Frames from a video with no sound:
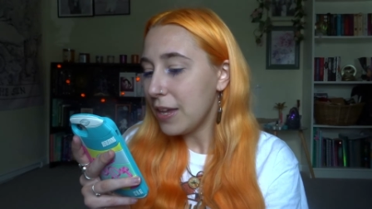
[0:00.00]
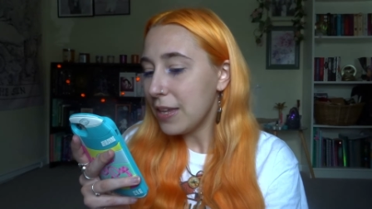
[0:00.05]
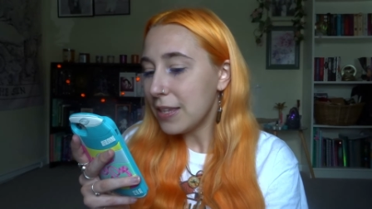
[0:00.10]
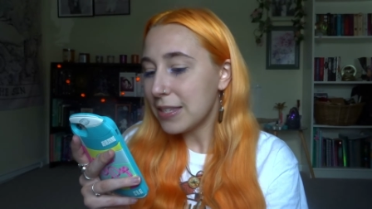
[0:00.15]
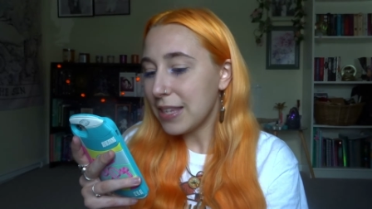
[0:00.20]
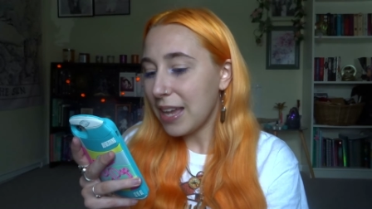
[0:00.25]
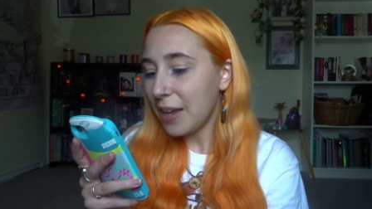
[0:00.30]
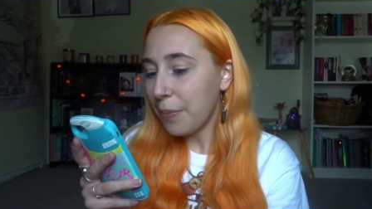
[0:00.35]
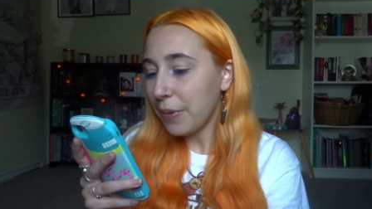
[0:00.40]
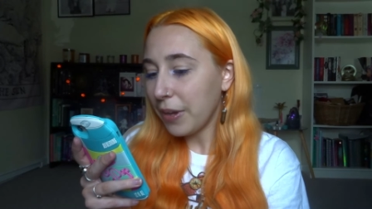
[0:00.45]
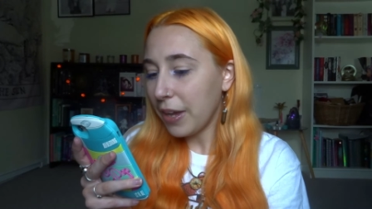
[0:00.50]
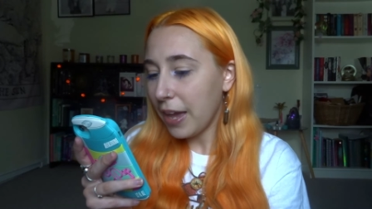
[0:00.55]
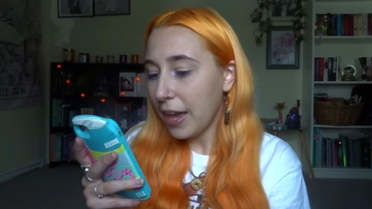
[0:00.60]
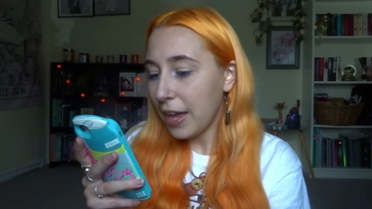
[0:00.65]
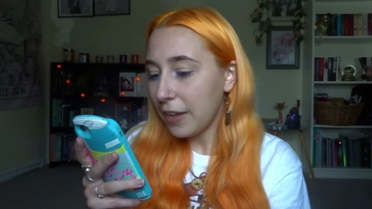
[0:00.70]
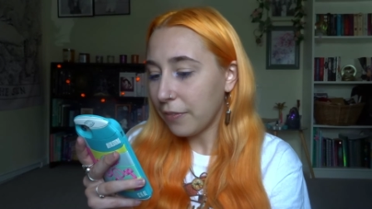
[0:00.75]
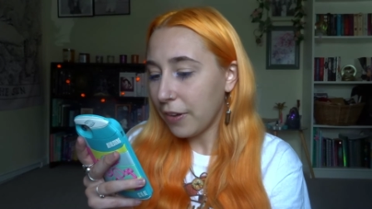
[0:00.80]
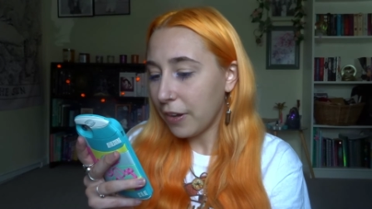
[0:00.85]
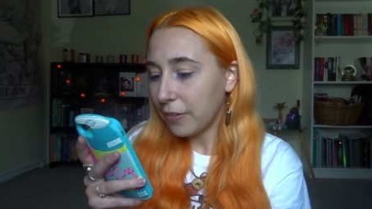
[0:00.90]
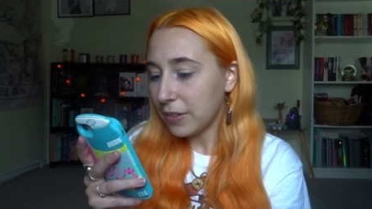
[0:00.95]
snapping her
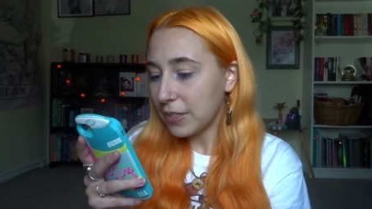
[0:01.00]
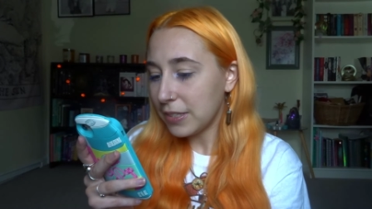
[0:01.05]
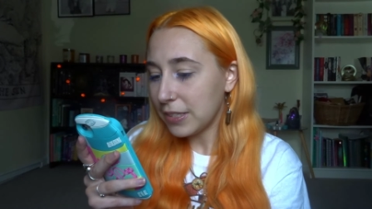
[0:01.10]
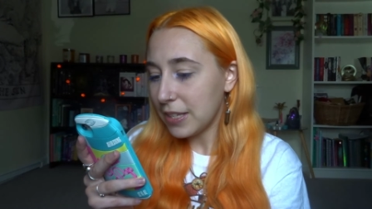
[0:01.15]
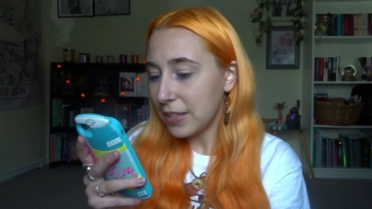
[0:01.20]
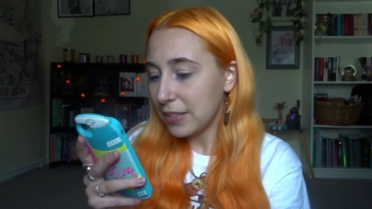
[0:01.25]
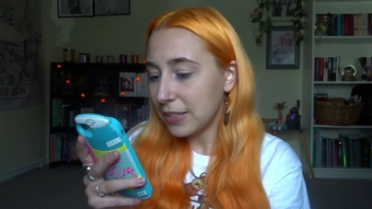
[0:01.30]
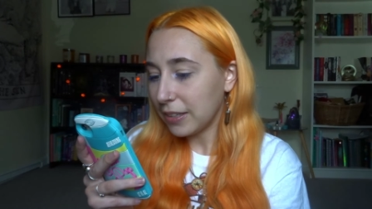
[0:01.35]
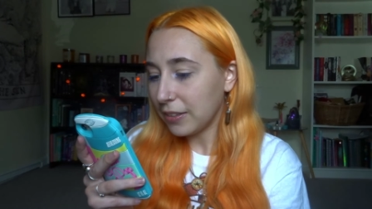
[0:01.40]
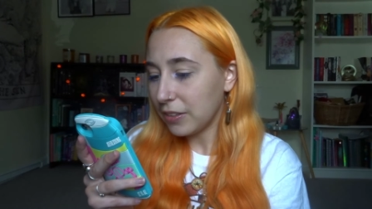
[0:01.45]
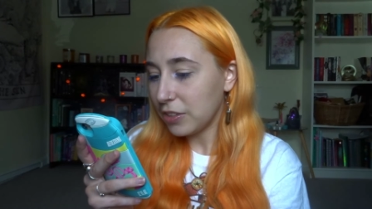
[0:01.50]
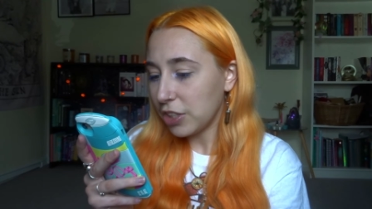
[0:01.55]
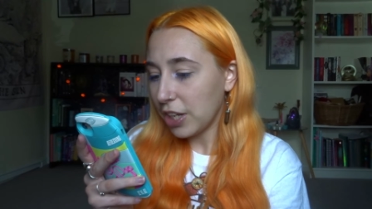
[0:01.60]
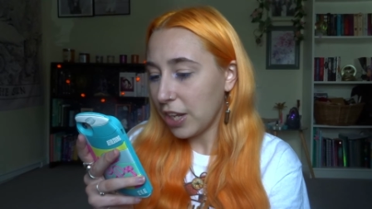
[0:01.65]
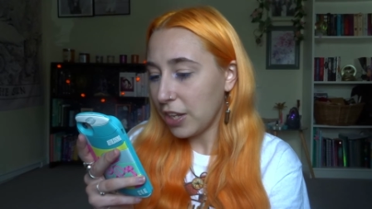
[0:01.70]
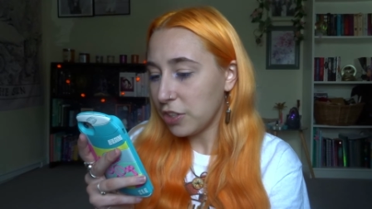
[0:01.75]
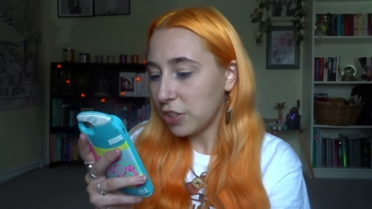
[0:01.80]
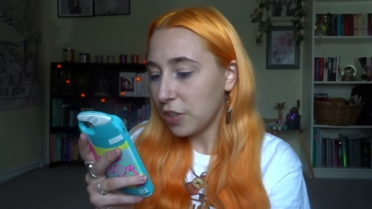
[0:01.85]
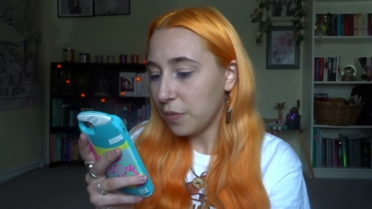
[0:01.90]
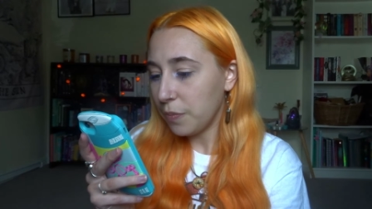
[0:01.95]
head round to see the sudden
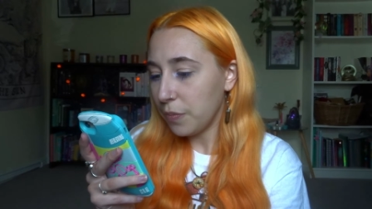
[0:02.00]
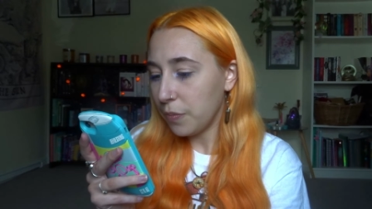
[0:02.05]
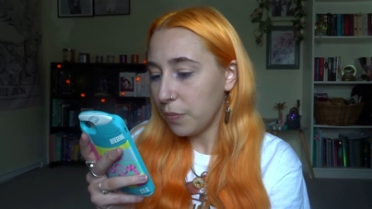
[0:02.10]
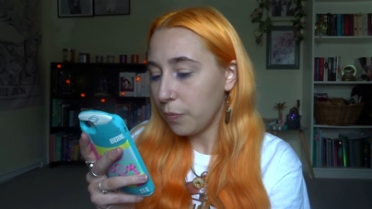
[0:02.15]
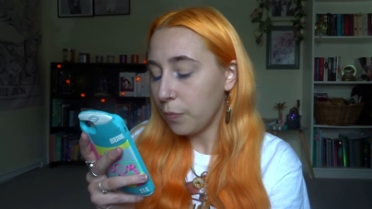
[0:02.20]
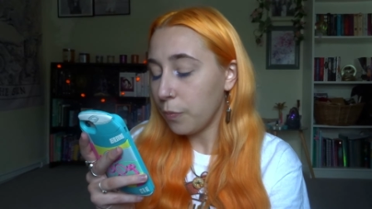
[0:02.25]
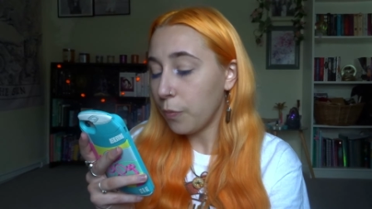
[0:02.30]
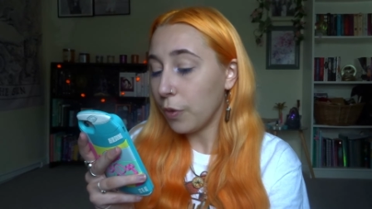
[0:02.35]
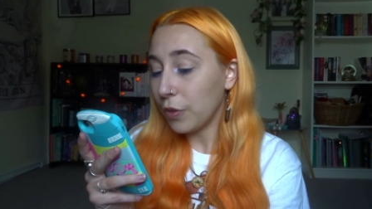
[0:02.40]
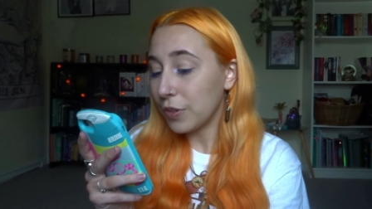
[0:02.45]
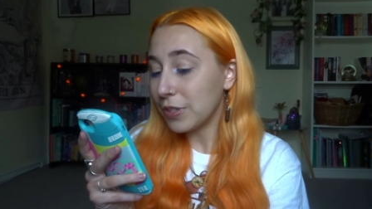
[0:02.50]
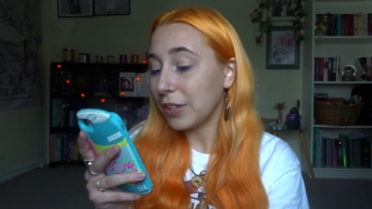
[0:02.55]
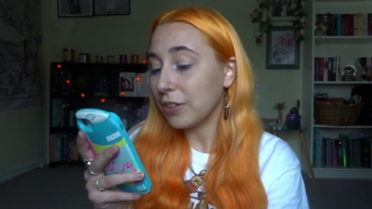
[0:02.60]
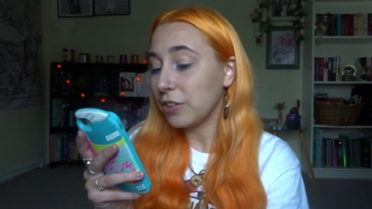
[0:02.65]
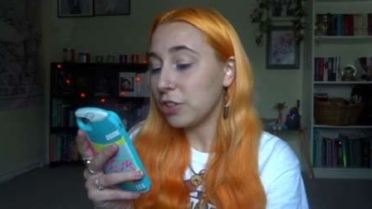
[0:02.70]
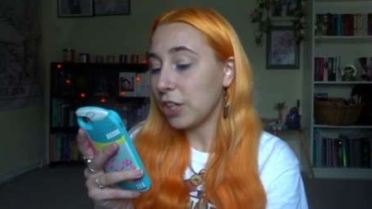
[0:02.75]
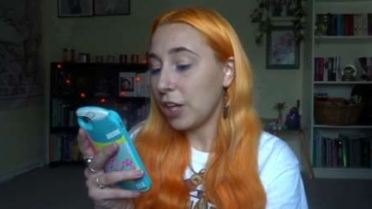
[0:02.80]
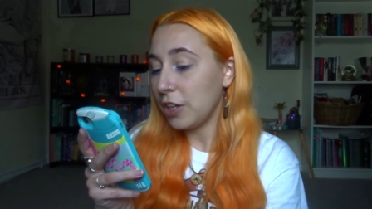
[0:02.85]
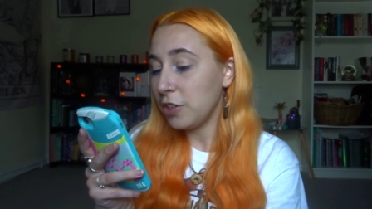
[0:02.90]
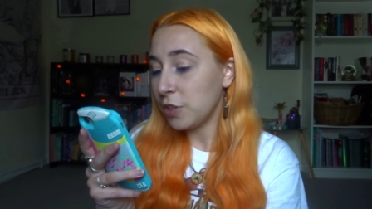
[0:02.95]
change in what the
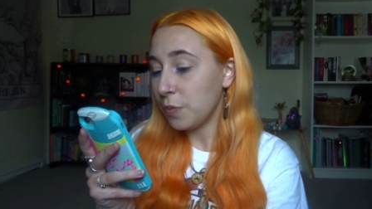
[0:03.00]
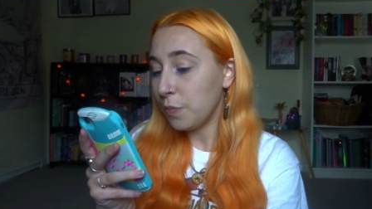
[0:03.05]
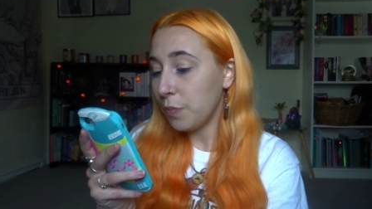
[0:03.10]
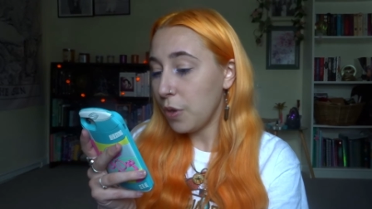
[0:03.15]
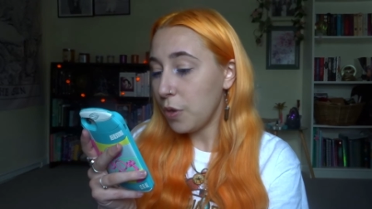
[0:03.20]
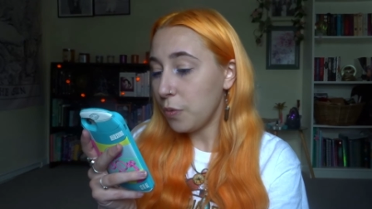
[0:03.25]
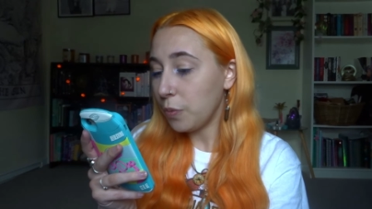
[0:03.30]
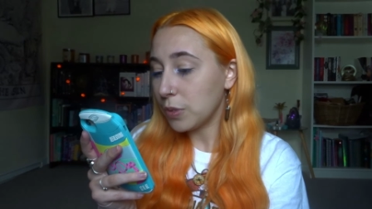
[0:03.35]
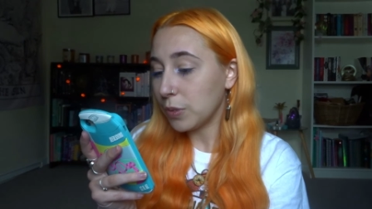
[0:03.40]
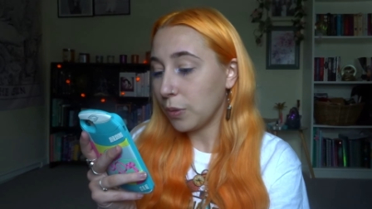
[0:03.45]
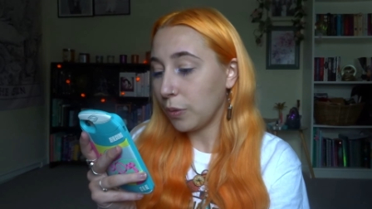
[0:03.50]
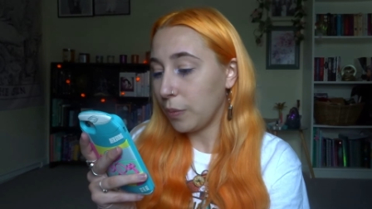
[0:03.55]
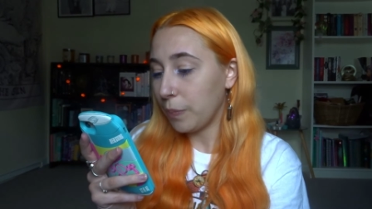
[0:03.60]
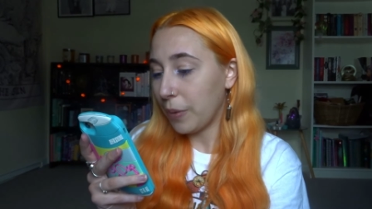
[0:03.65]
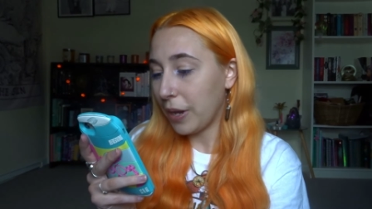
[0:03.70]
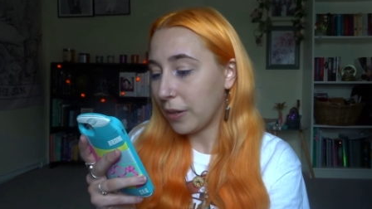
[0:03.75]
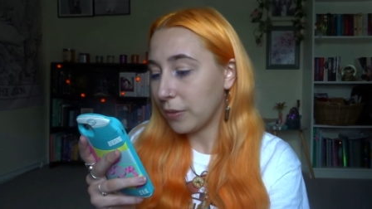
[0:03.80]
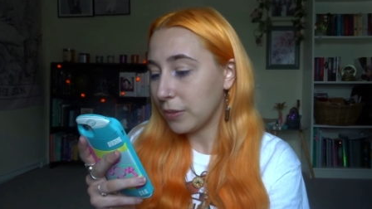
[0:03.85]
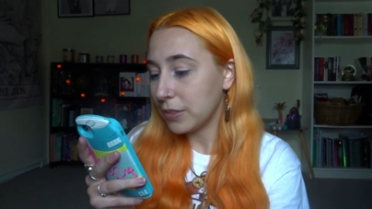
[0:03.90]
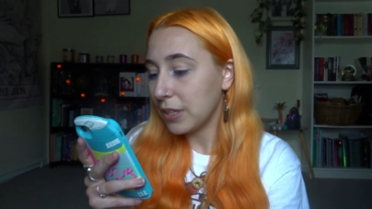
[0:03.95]
sudden change in mood was all
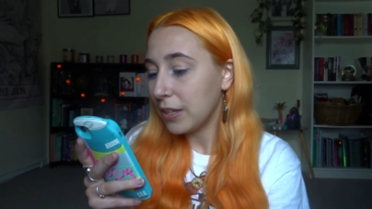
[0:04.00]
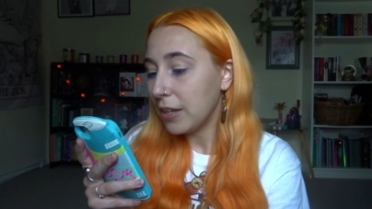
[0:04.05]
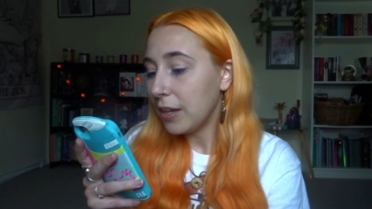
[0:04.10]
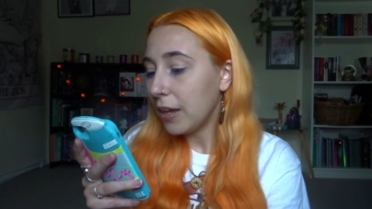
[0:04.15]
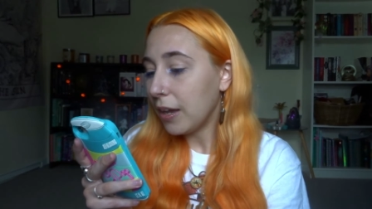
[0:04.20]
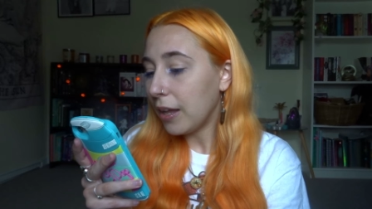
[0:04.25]
about.